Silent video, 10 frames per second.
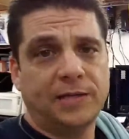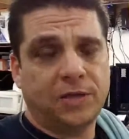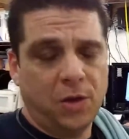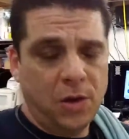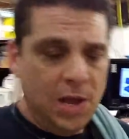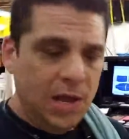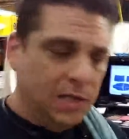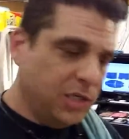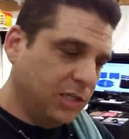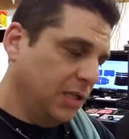So
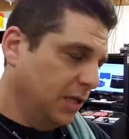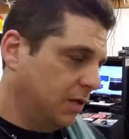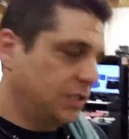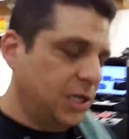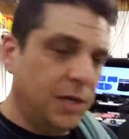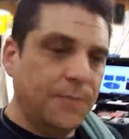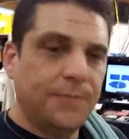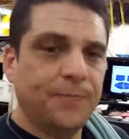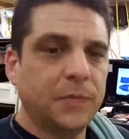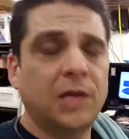just a little
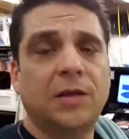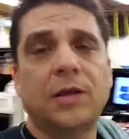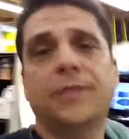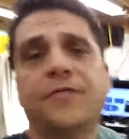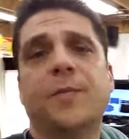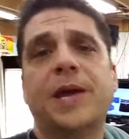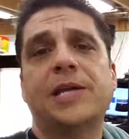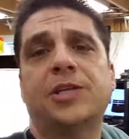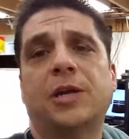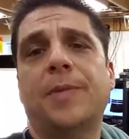tip, little
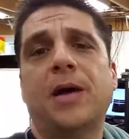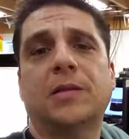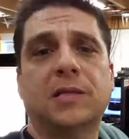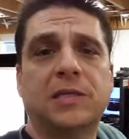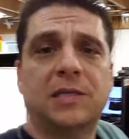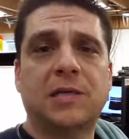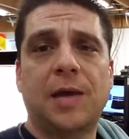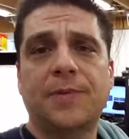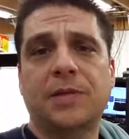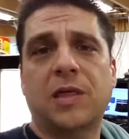information about this
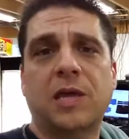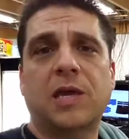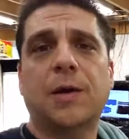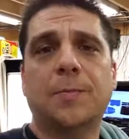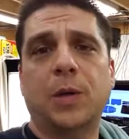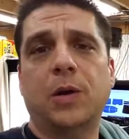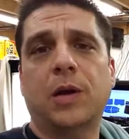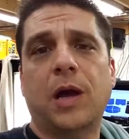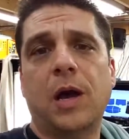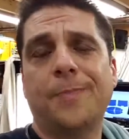type of thing: computer
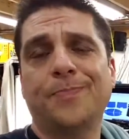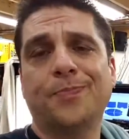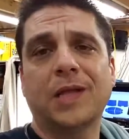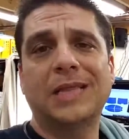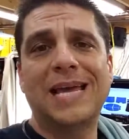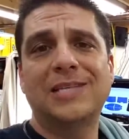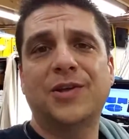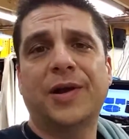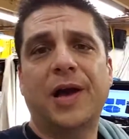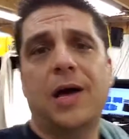cut,
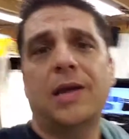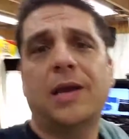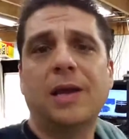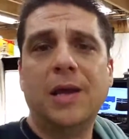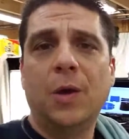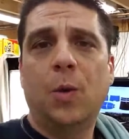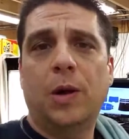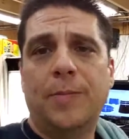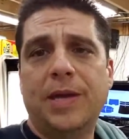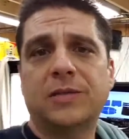laser cut, what
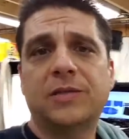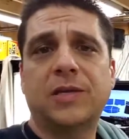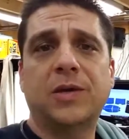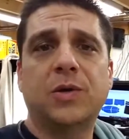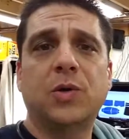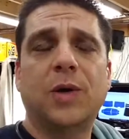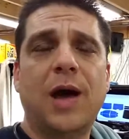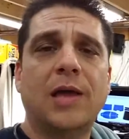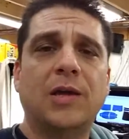it means to you.